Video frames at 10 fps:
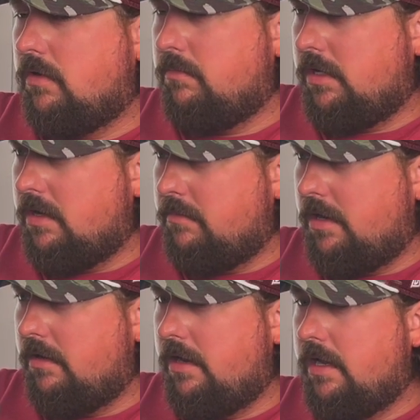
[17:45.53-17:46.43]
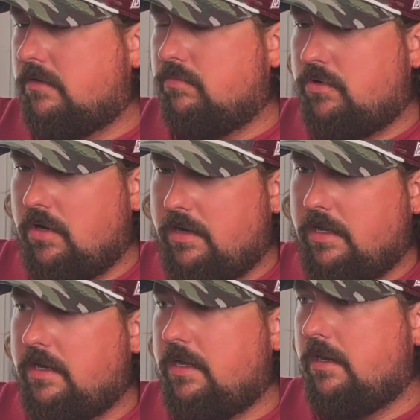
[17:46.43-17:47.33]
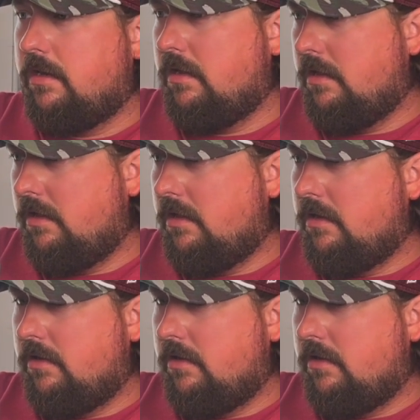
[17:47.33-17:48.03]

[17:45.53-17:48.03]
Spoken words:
to be coming out next. We're trying to get it done.